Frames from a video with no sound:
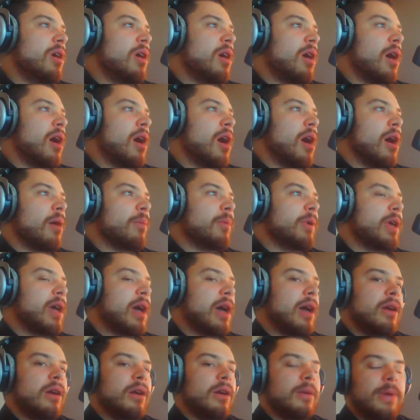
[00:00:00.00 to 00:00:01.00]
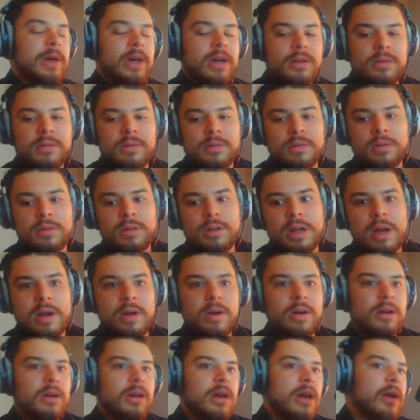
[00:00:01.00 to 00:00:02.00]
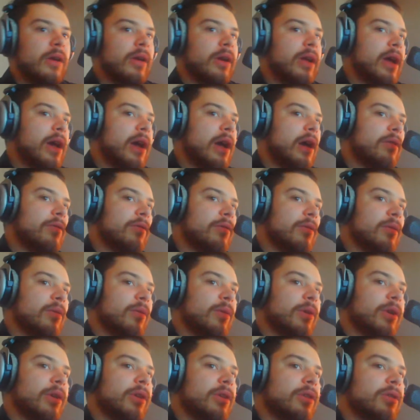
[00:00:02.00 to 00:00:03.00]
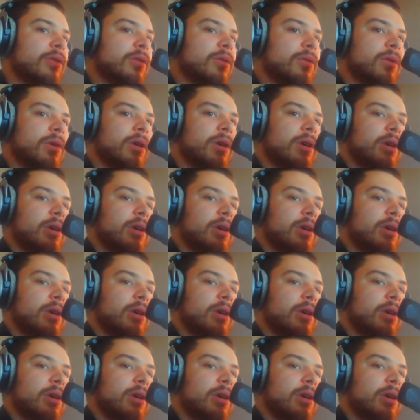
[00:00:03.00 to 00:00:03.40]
But yeah, here in about an hour and a half, we're gonna do